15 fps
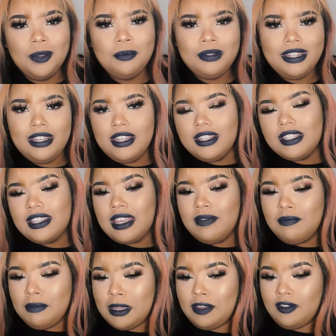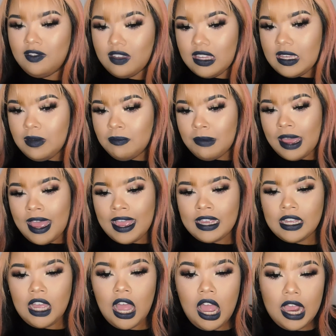Please give me
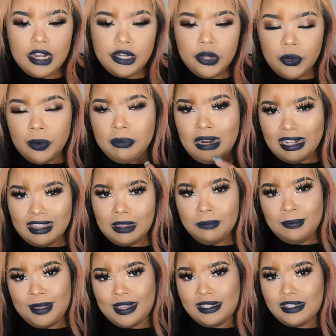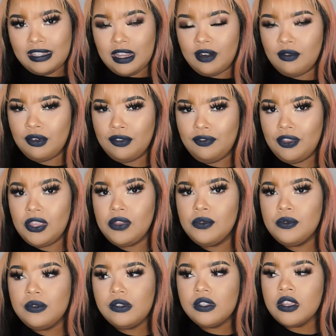feedback. I know I'm not the best at
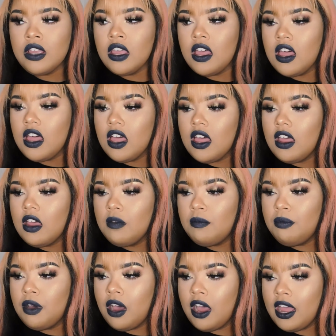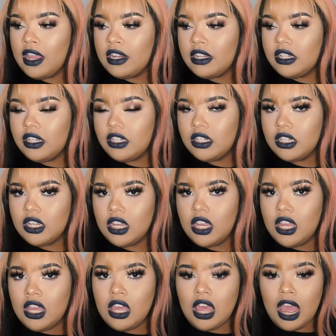reviews, but
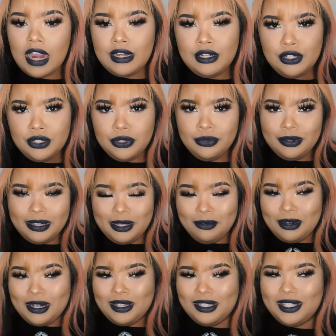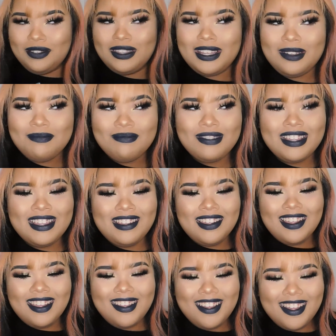I do really want to do them,
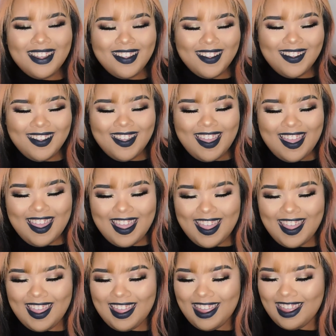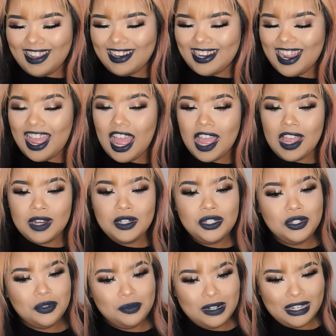and I
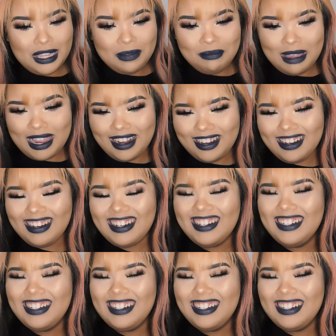do want to get better.